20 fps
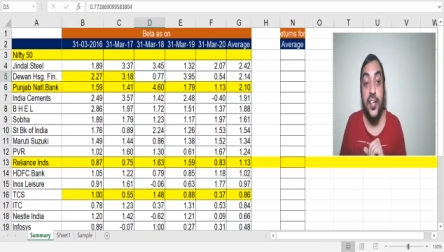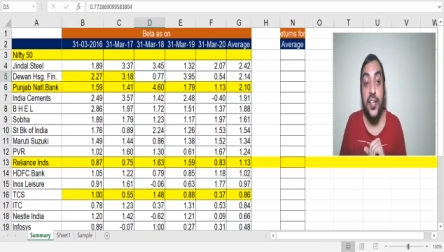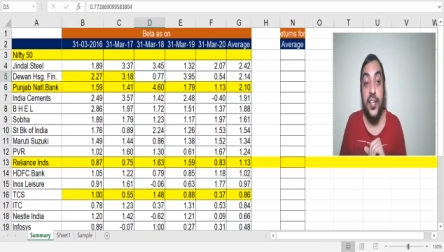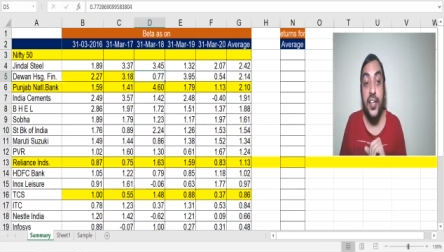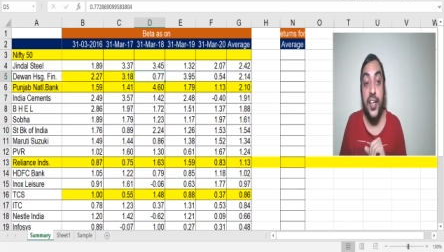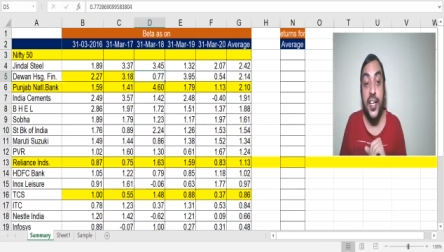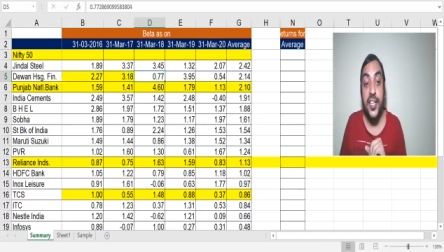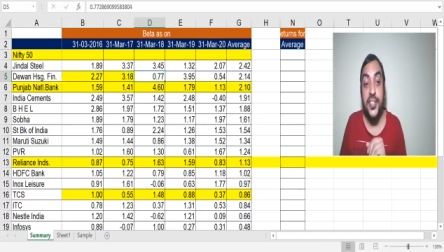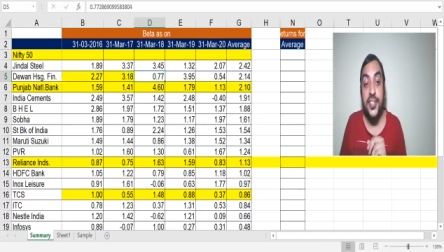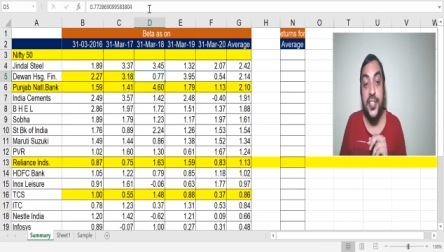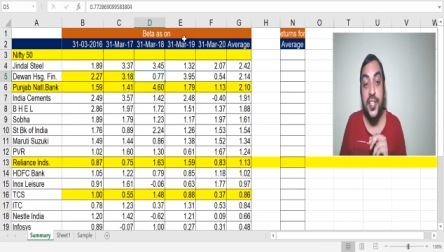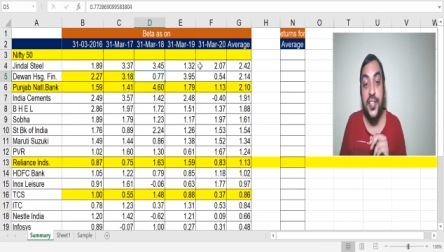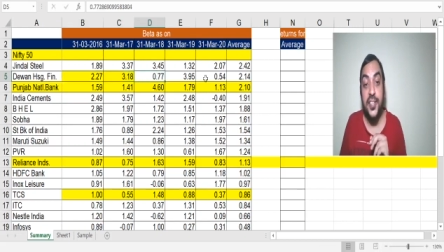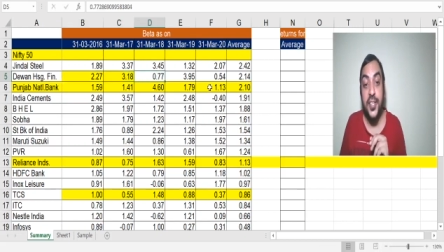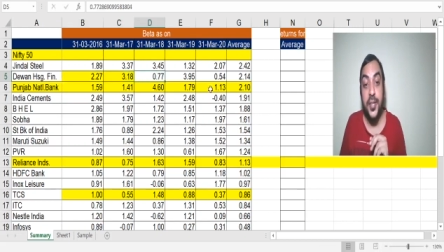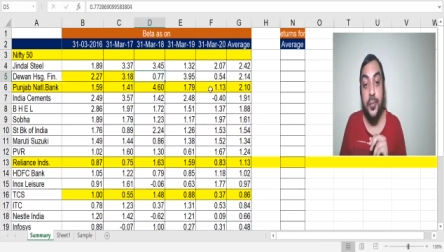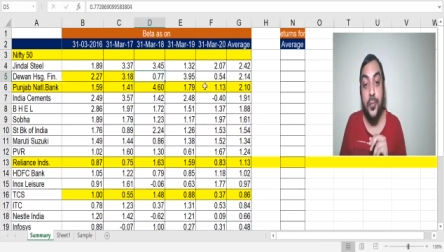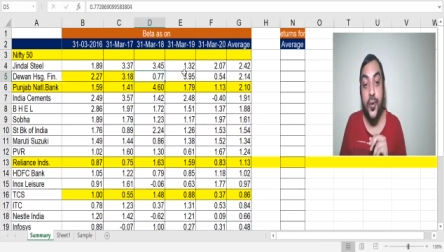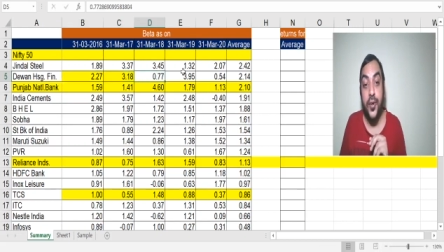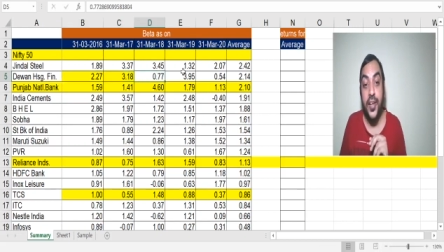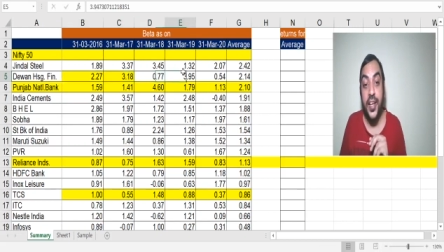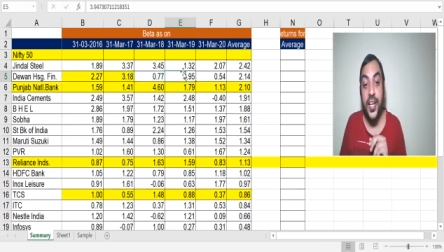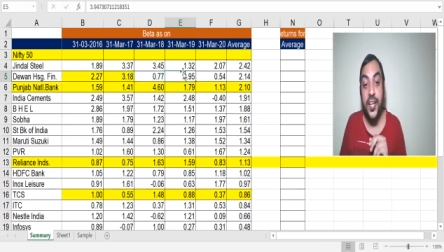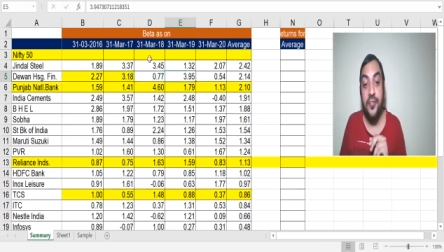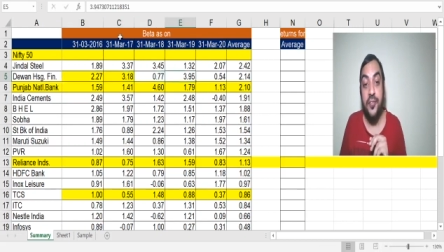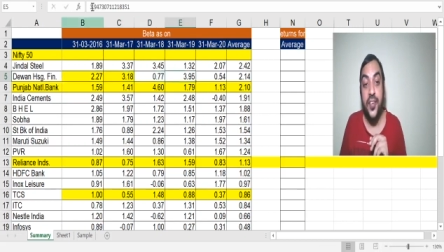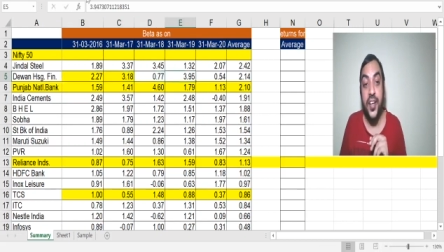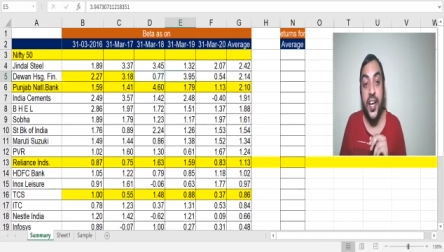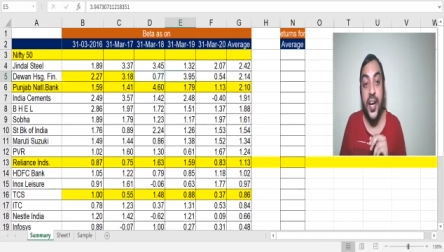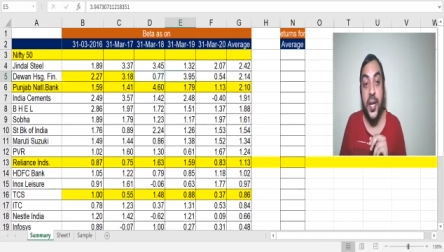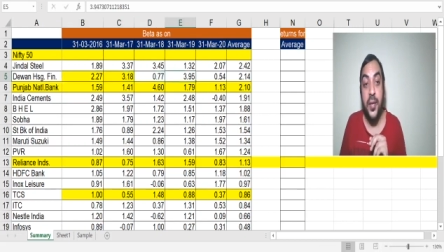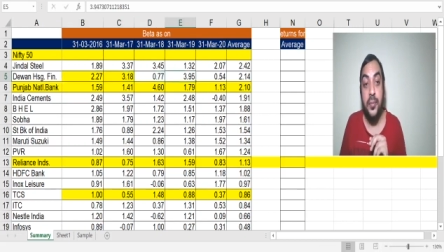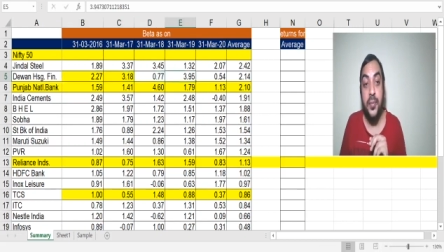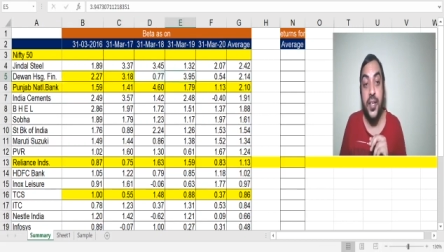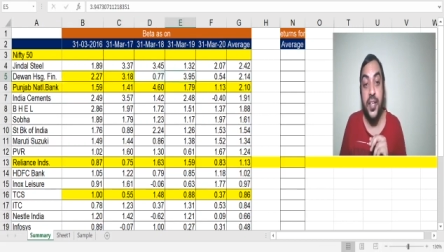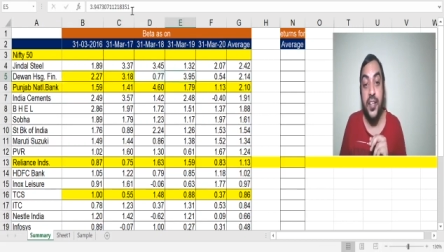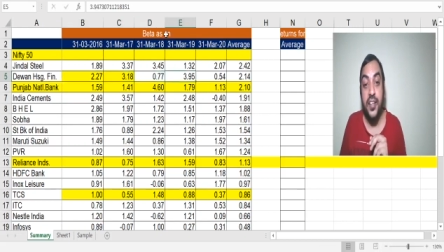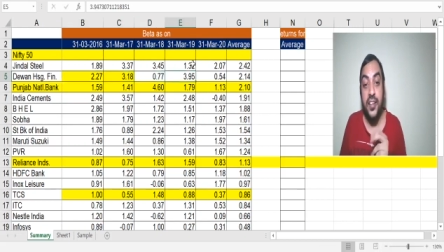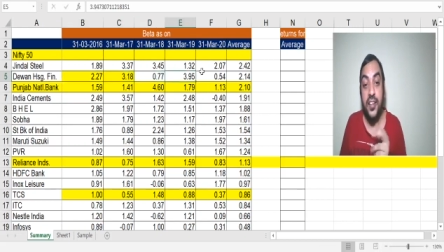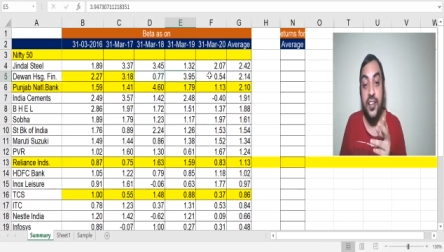Next year 3.95 high
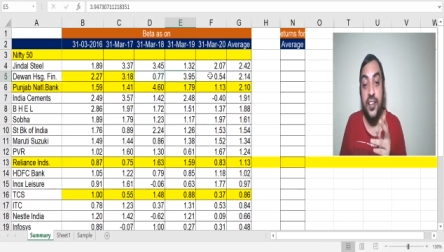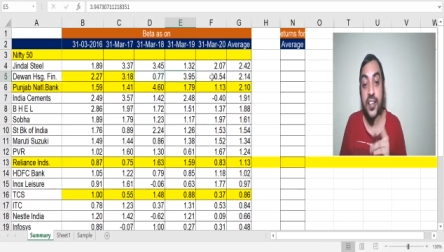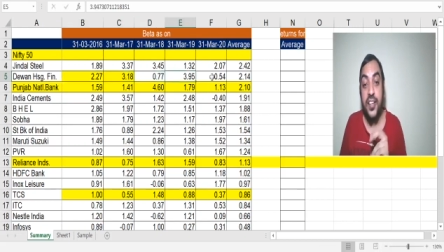beta,